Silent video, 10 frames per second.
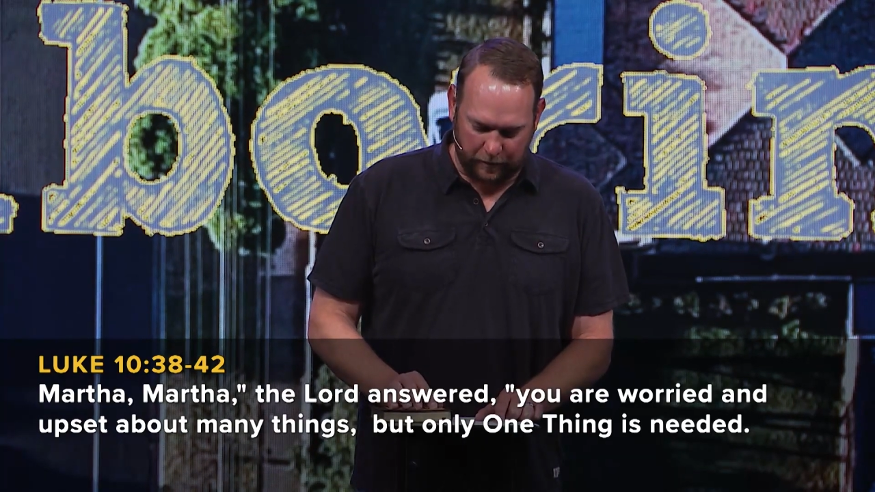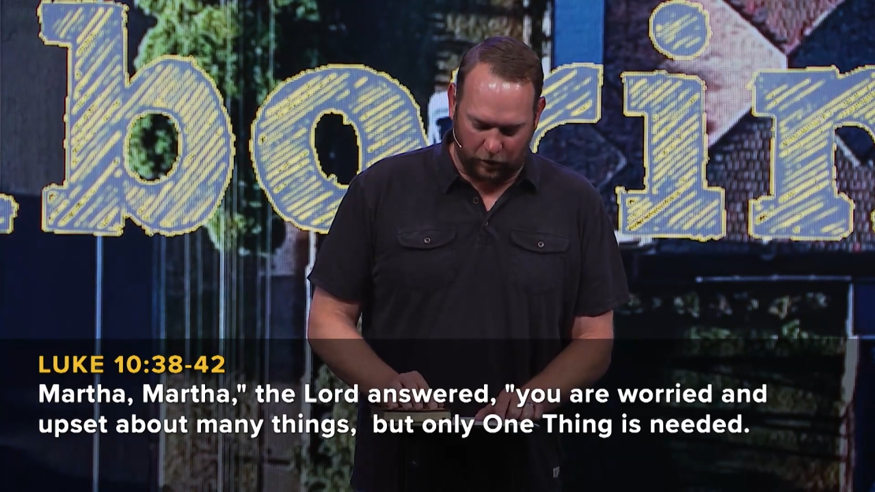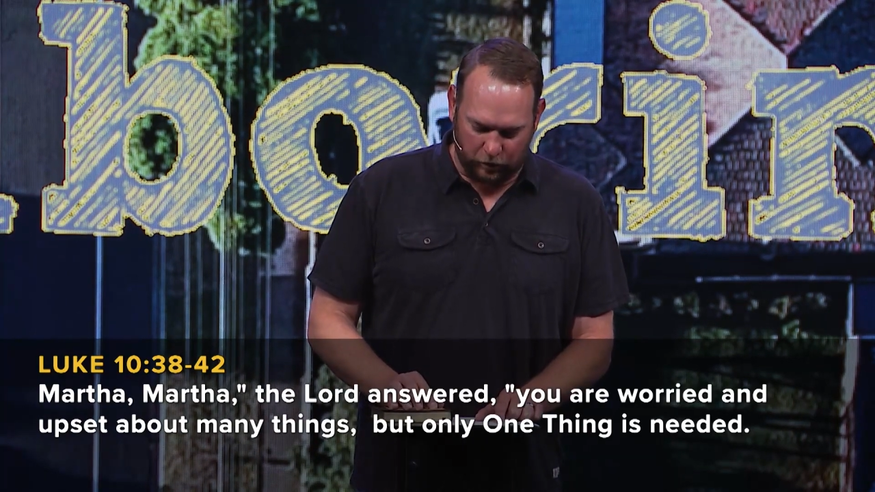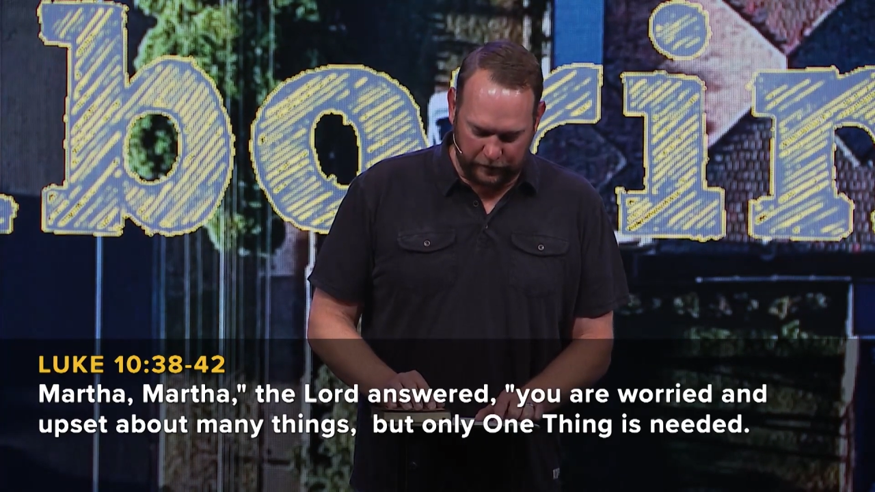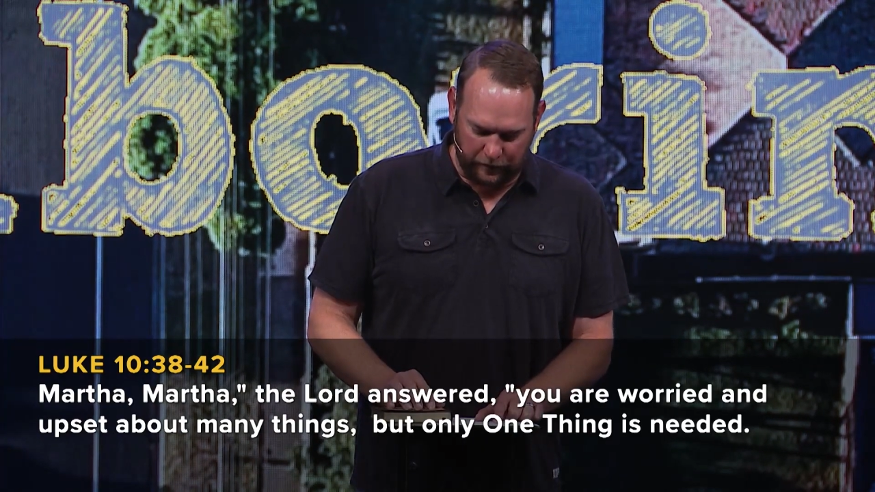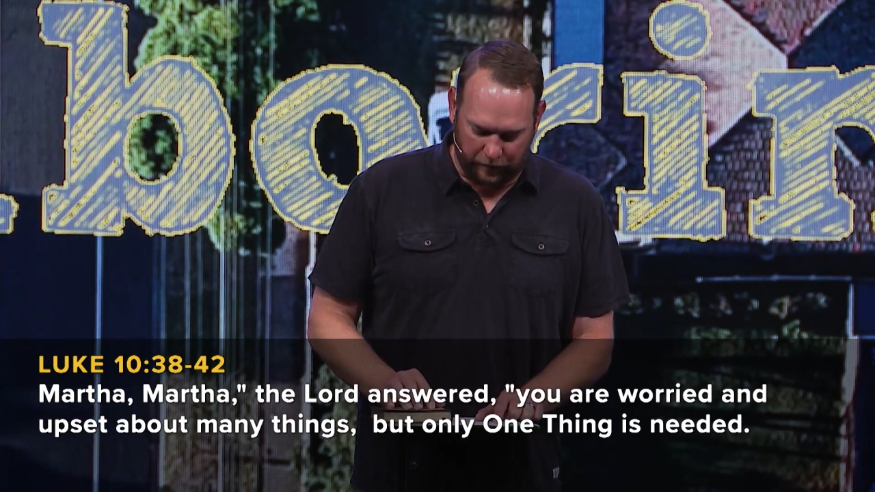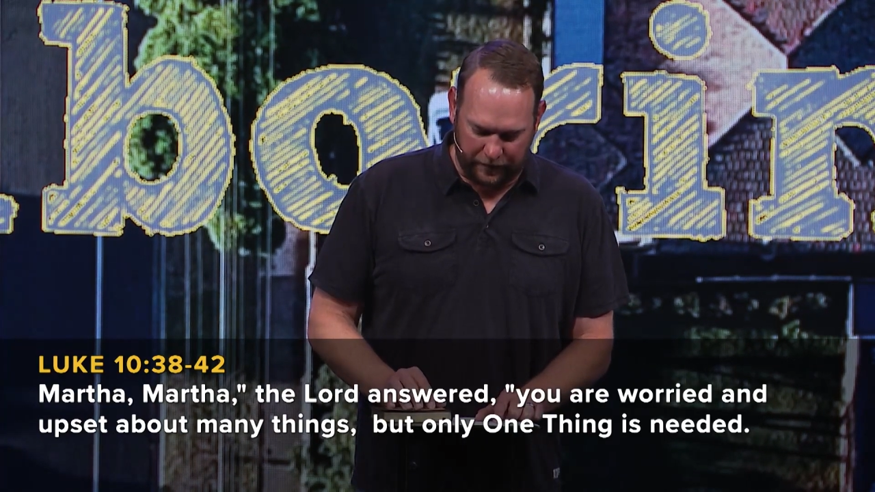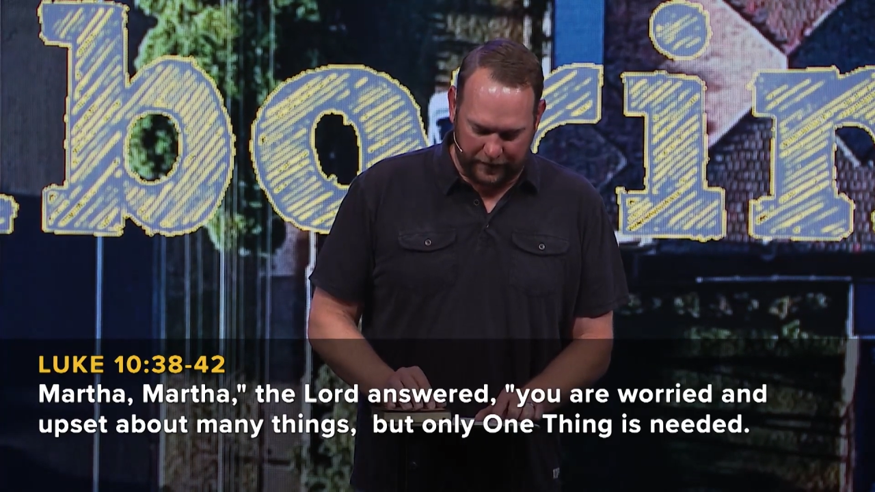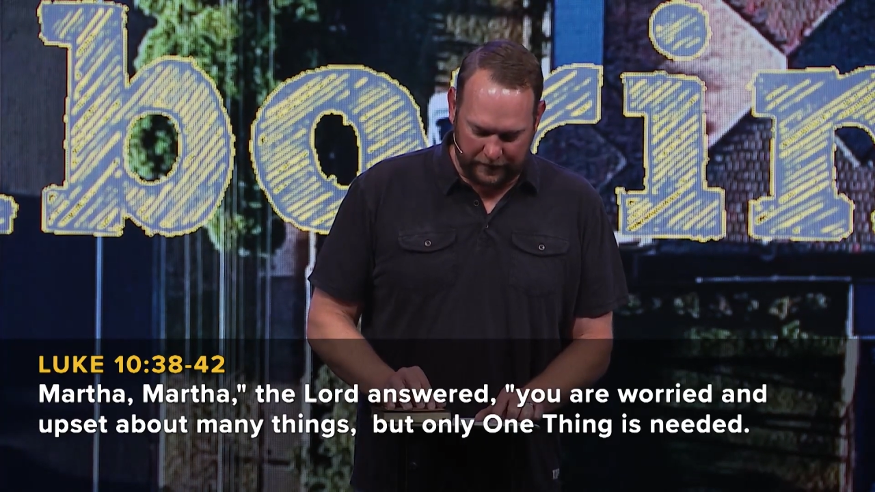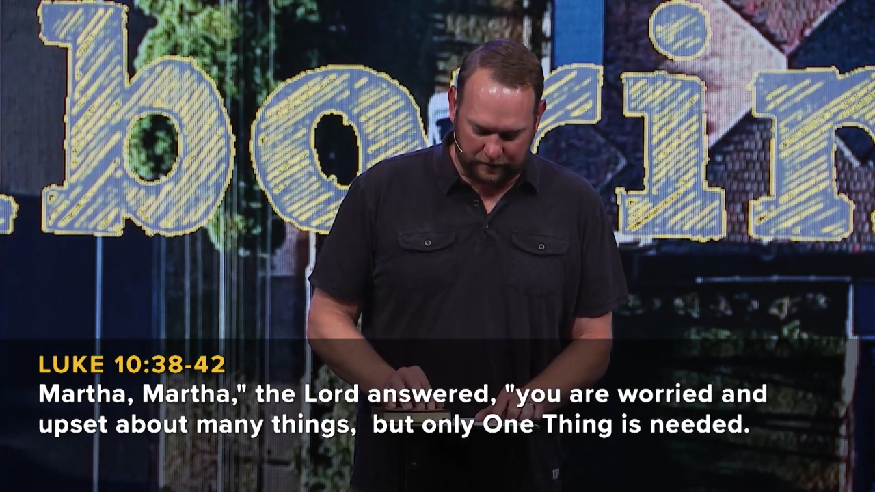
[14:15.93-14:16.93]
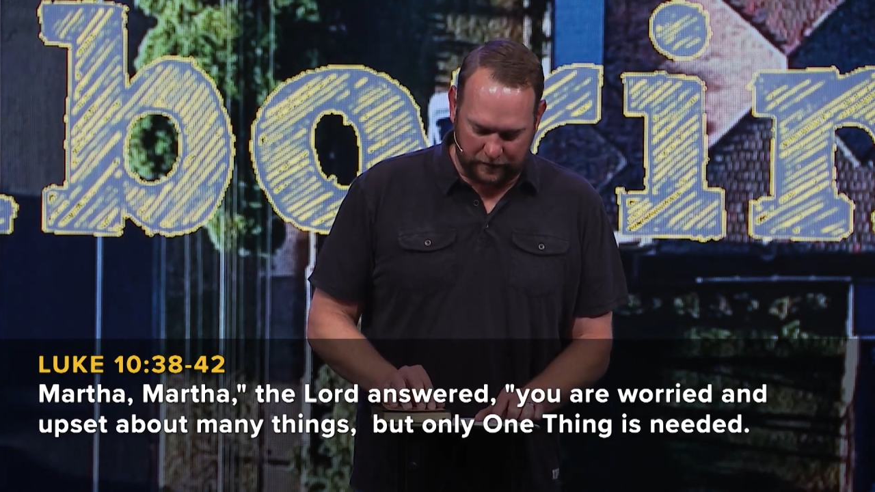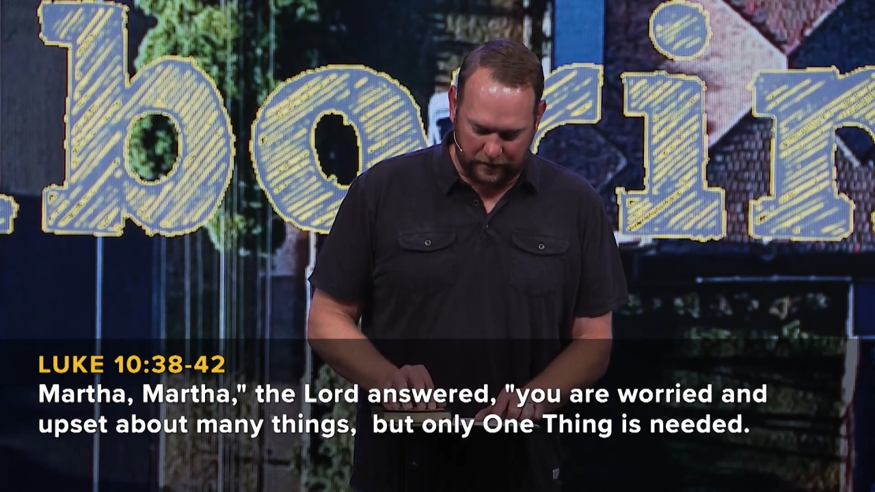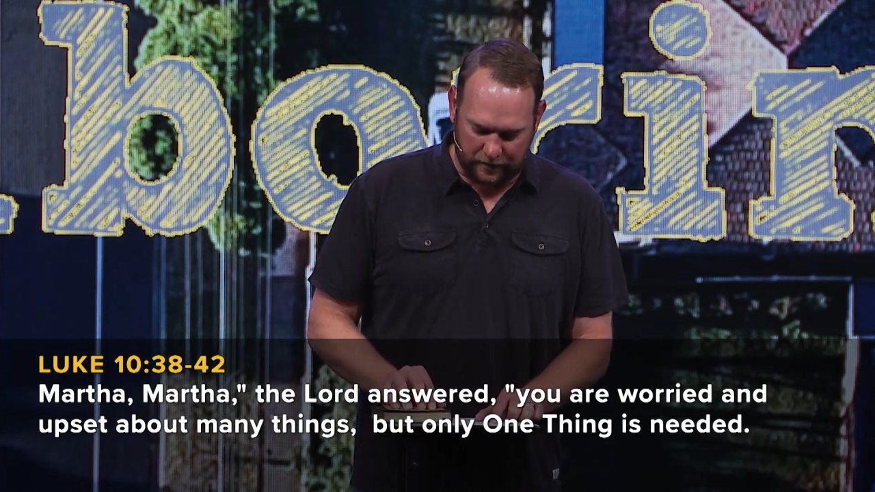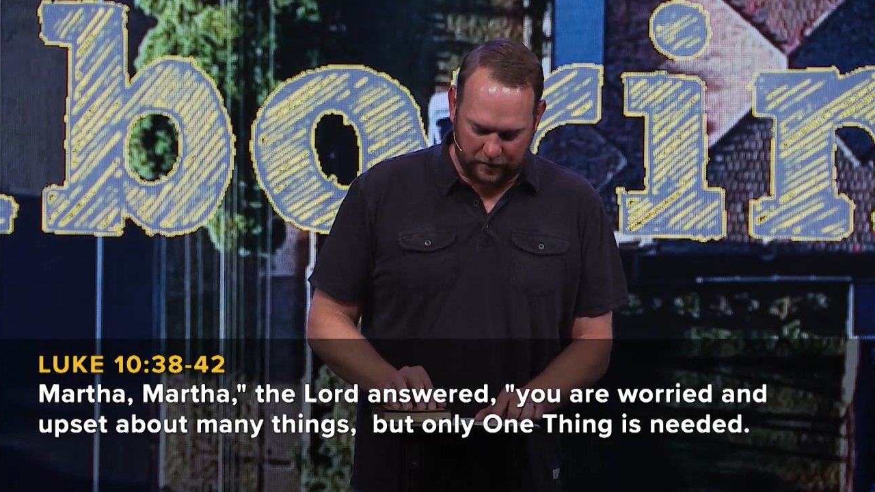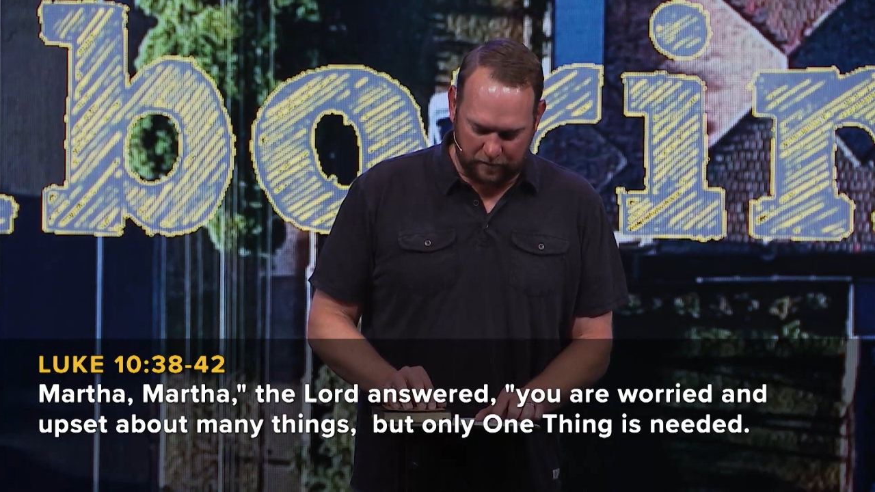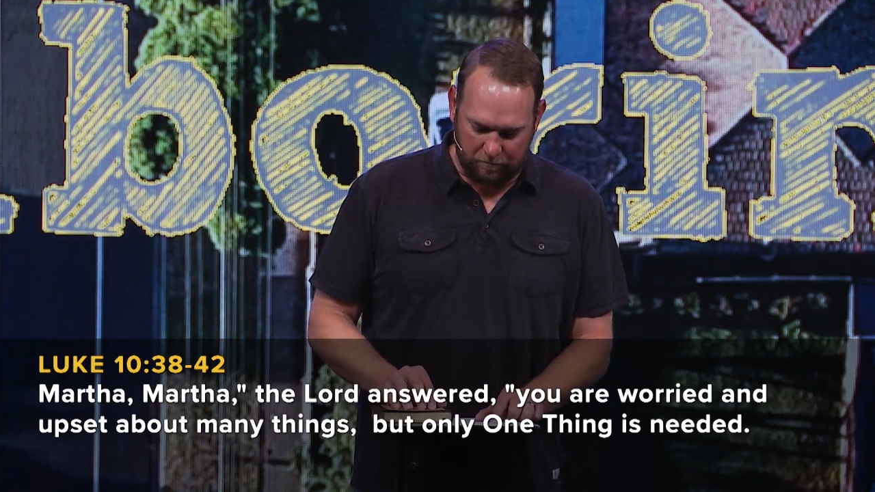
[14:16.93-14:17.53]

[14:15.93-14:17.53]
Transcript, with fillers: but only one thing is needed.